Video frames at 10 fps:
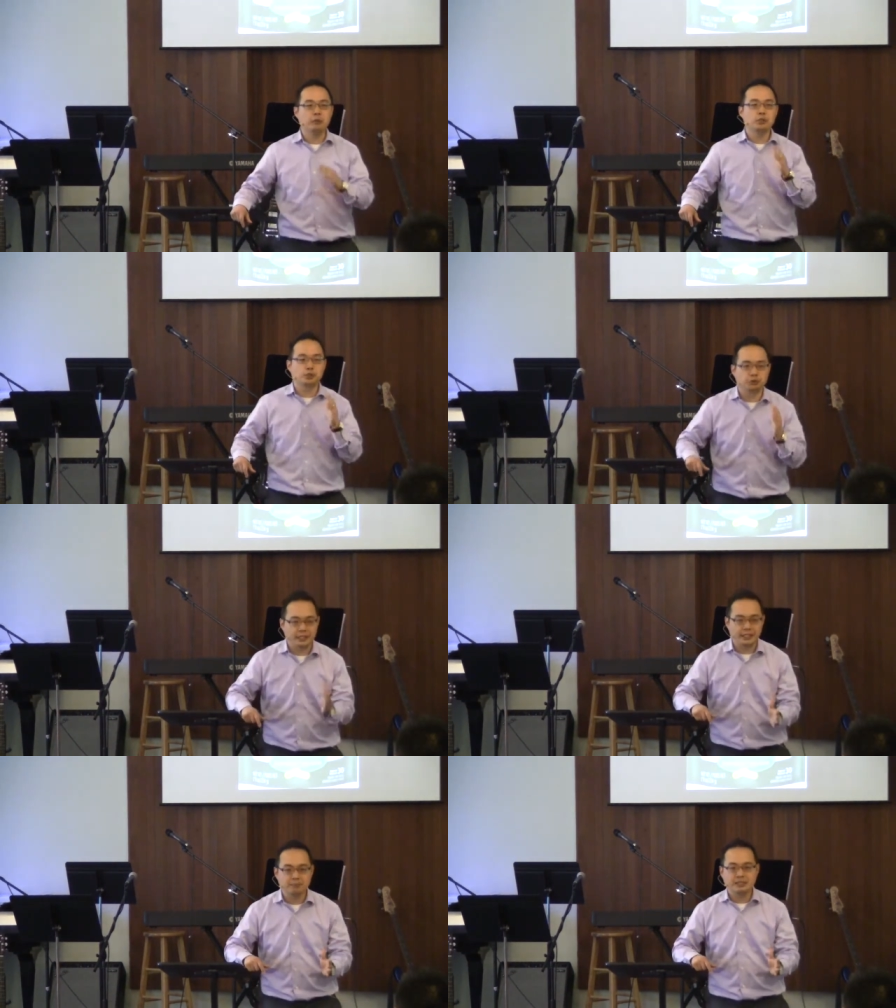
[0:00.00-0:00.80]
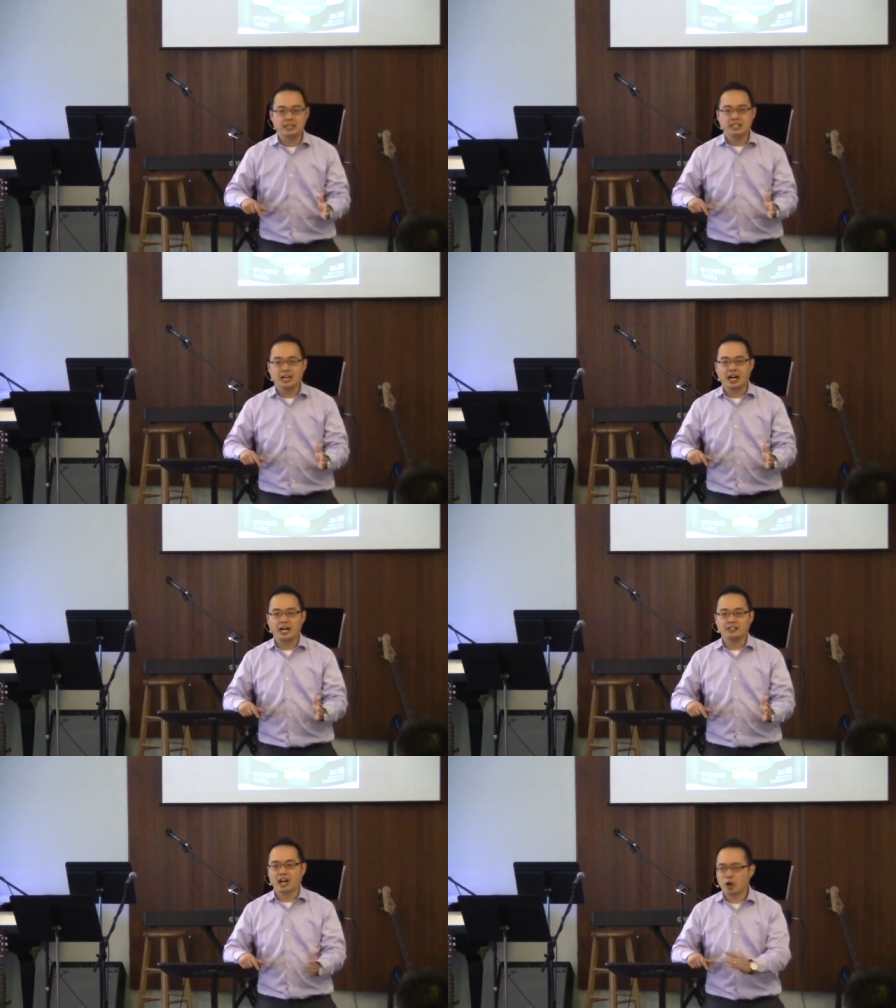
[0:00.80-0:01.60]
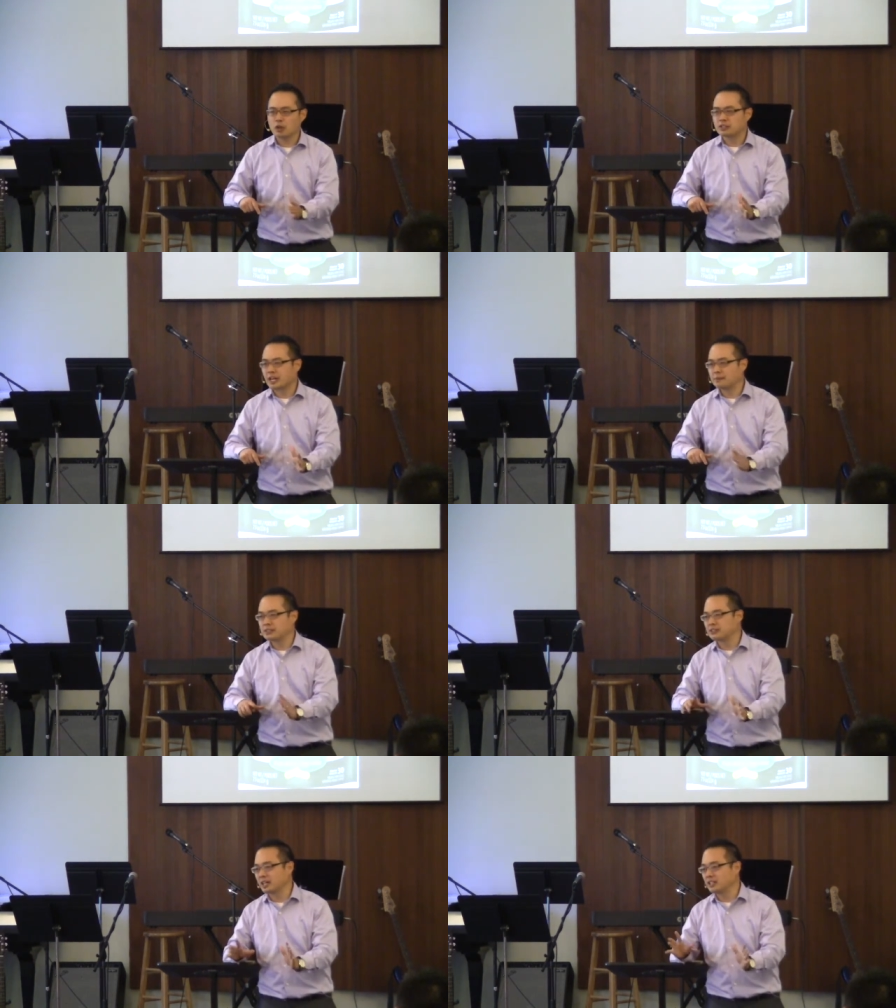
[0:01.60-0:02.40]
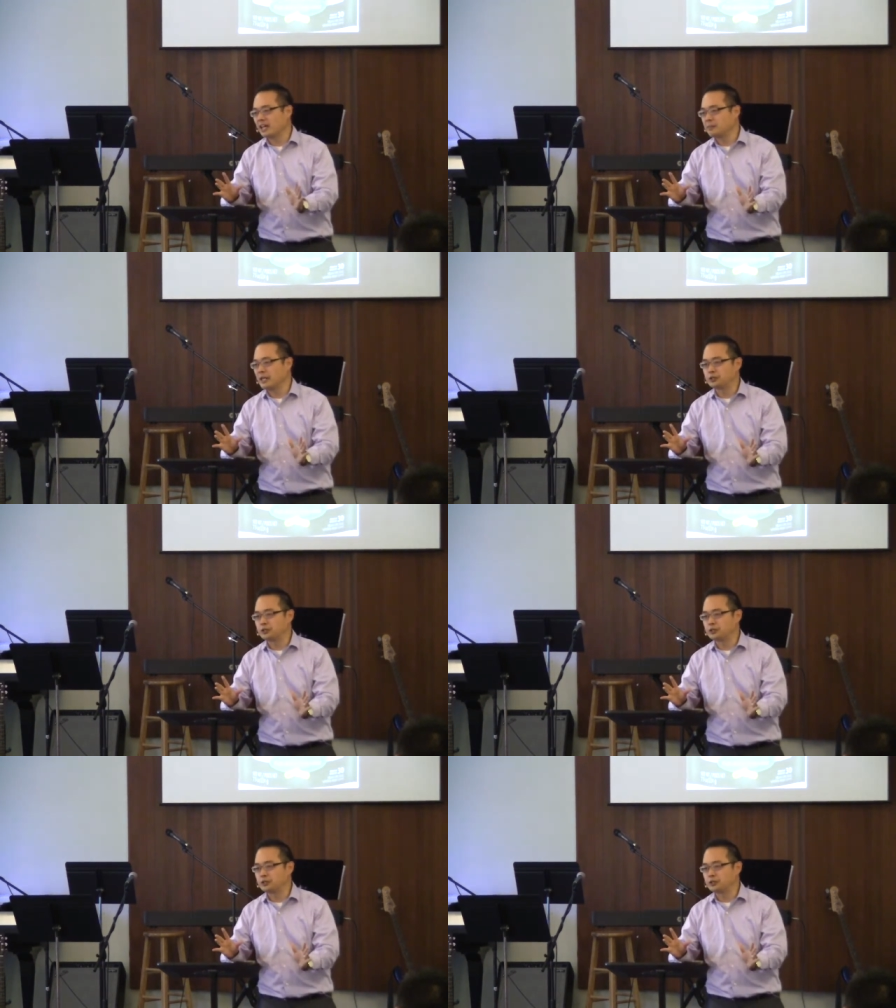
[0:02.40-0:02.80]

would dream, uh, not all the time, because a lot of my